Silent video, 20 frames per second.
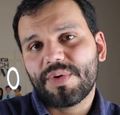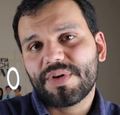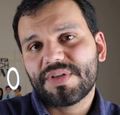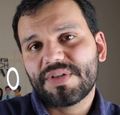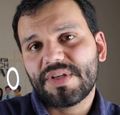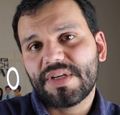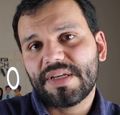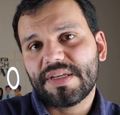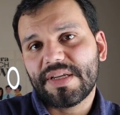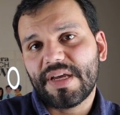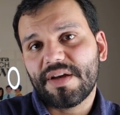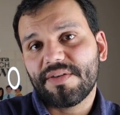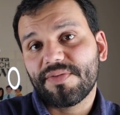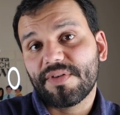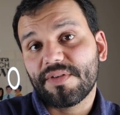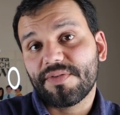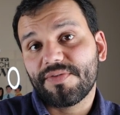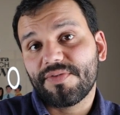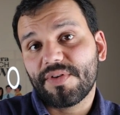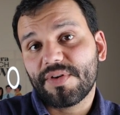we're seeing now
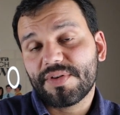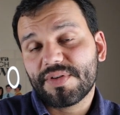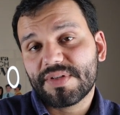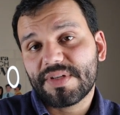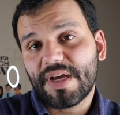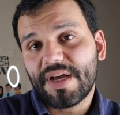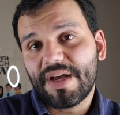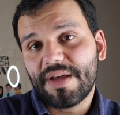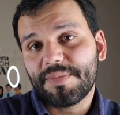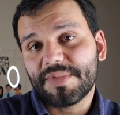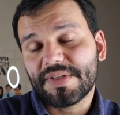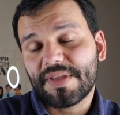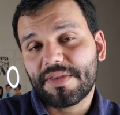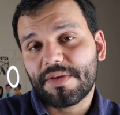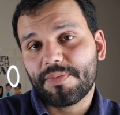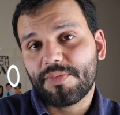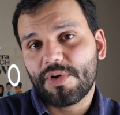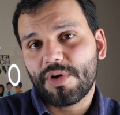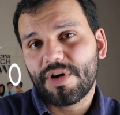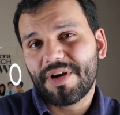for the first time is that
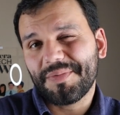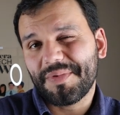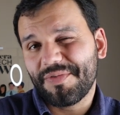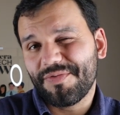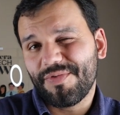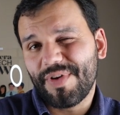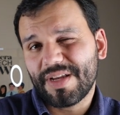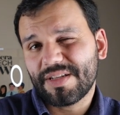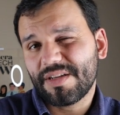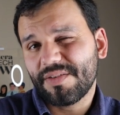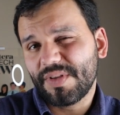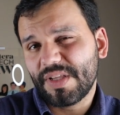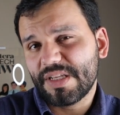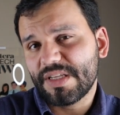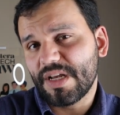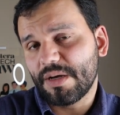the program effectively